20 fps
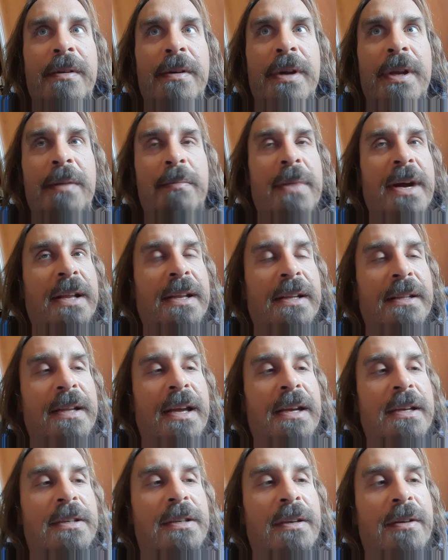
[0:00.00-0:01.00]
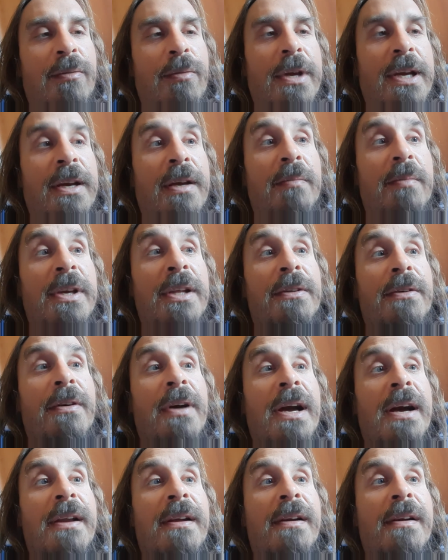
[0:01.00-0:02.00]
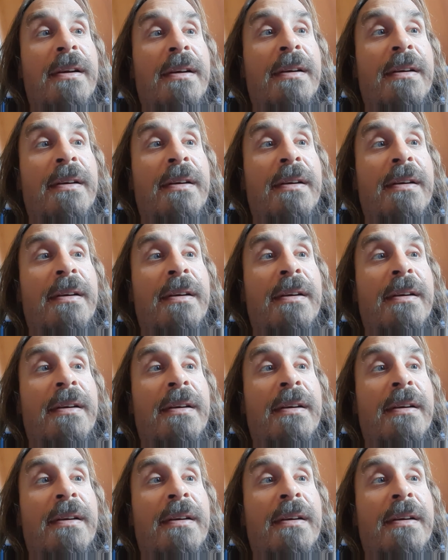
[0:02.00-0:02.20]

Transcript: In meditation, we can be together.